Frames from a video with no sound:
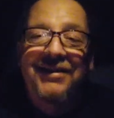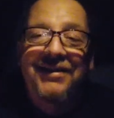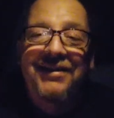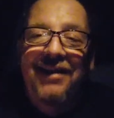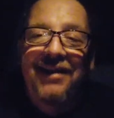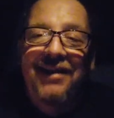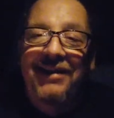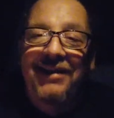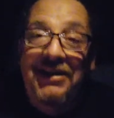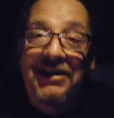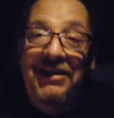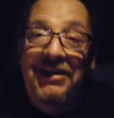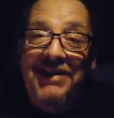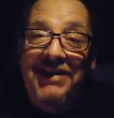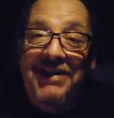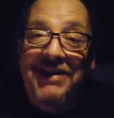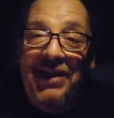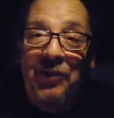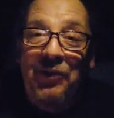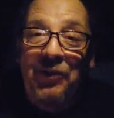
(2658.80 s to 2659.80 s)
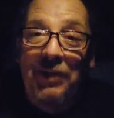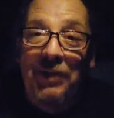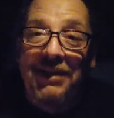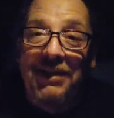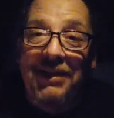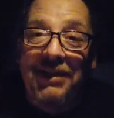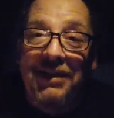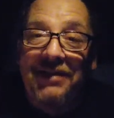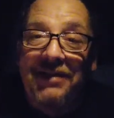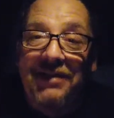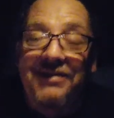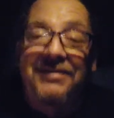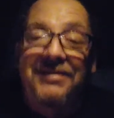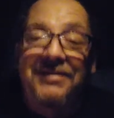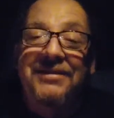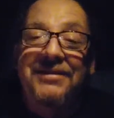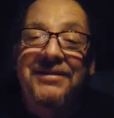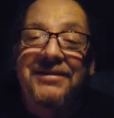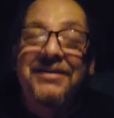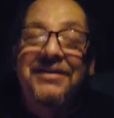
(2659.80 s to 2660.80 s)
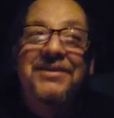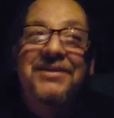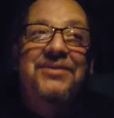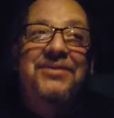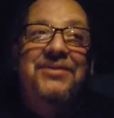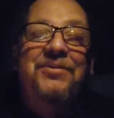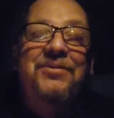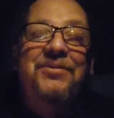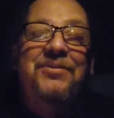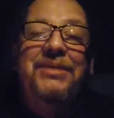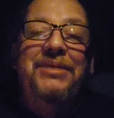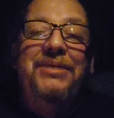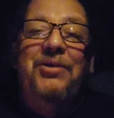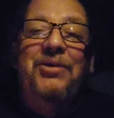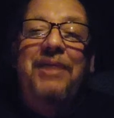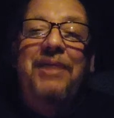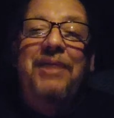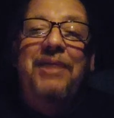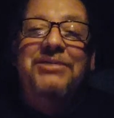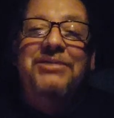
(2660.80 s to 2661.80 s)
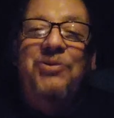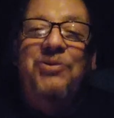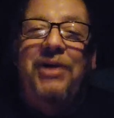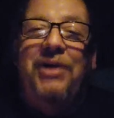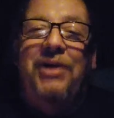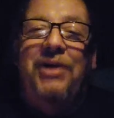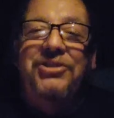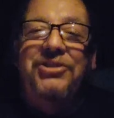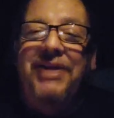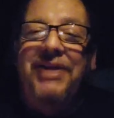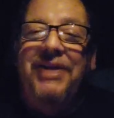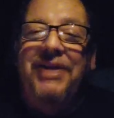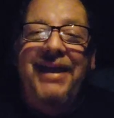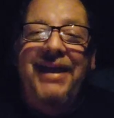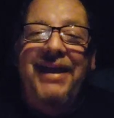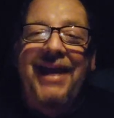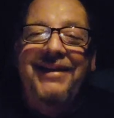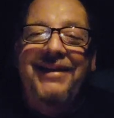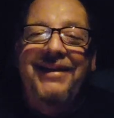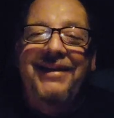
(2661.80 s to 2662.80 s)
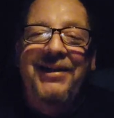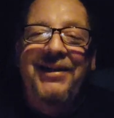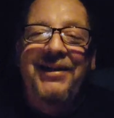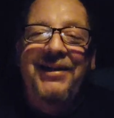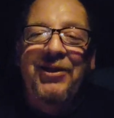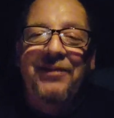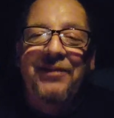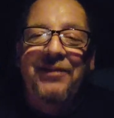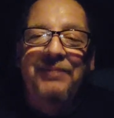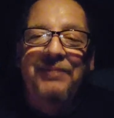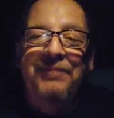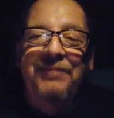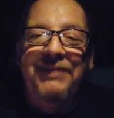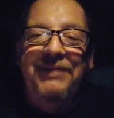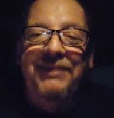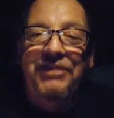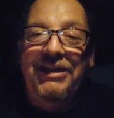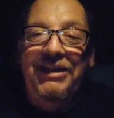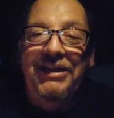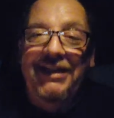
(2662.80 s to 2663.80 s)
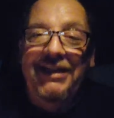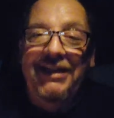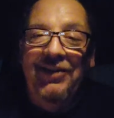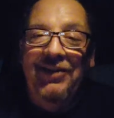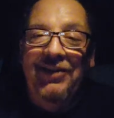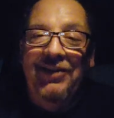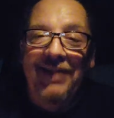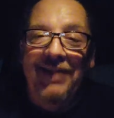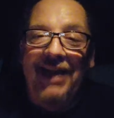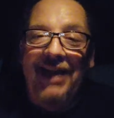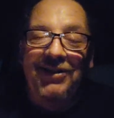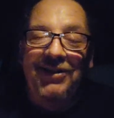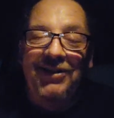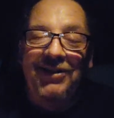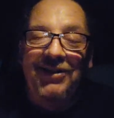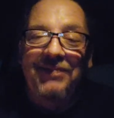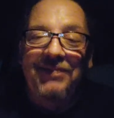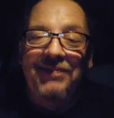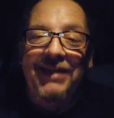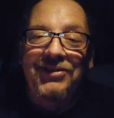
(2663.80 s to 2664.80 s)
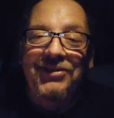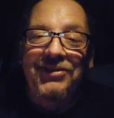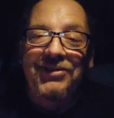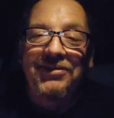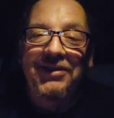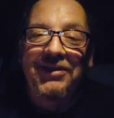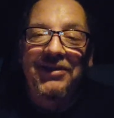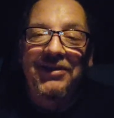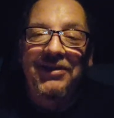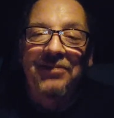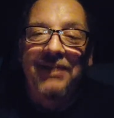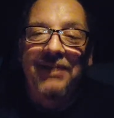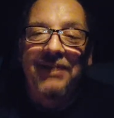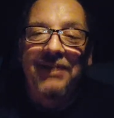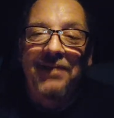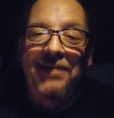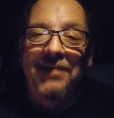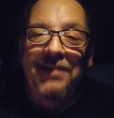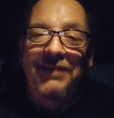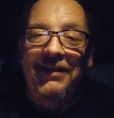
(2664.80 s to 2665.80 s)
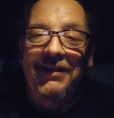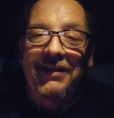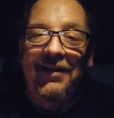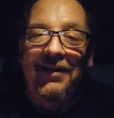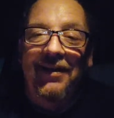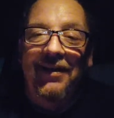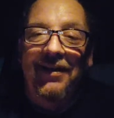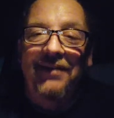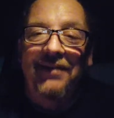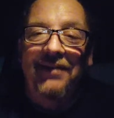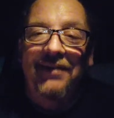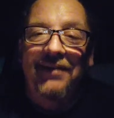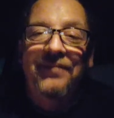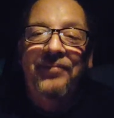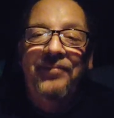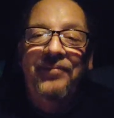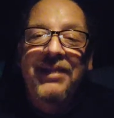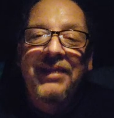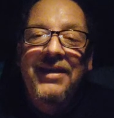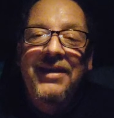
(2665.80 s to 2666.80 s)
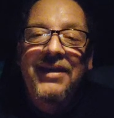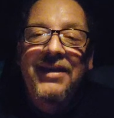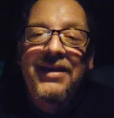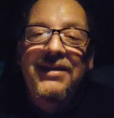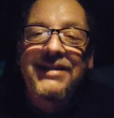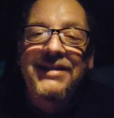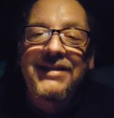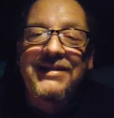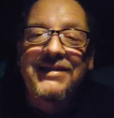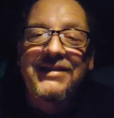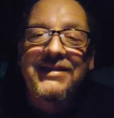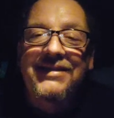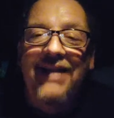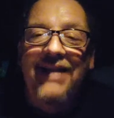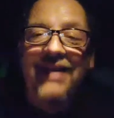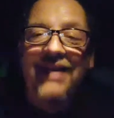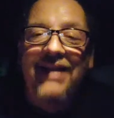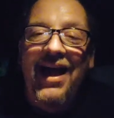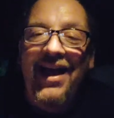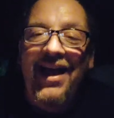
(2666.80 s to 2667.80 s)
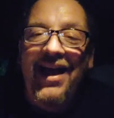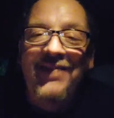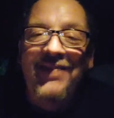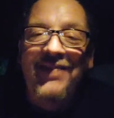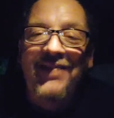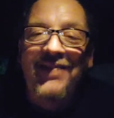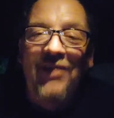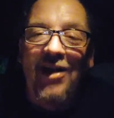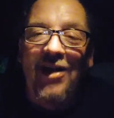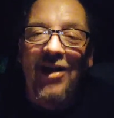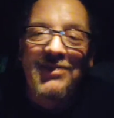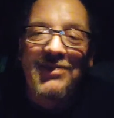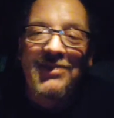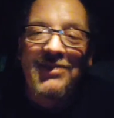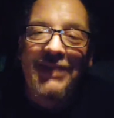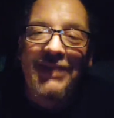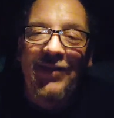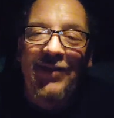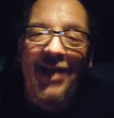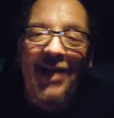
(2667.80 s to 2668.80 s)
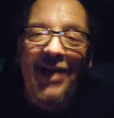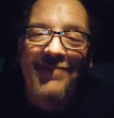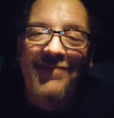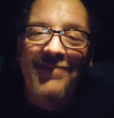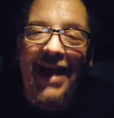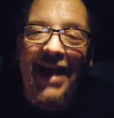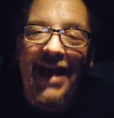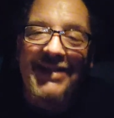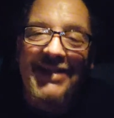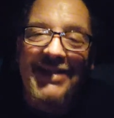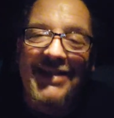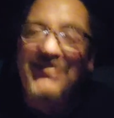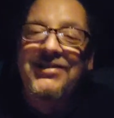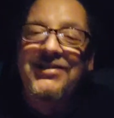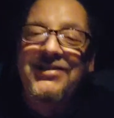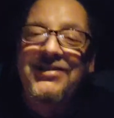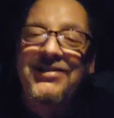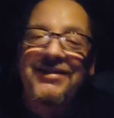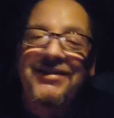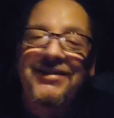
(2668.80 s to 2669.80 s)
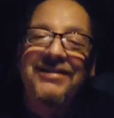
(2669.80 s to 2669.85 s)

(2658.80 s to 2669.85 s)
I need to take her with us when we go out squatching. I can't hear, but if she can hear that good, man, she'll hear him coming, huh? This is live, Cosmic Grandmaster.